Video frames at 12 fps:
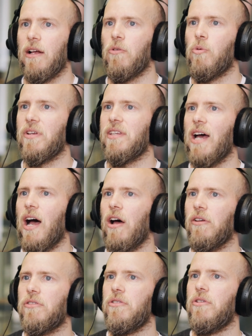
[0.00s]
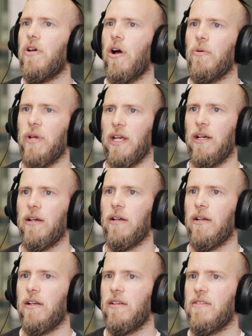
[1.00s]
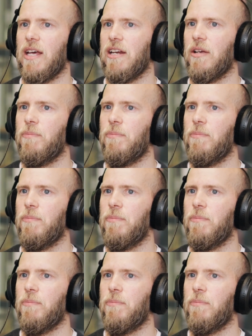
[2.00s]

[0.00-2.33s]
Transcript: without knowing that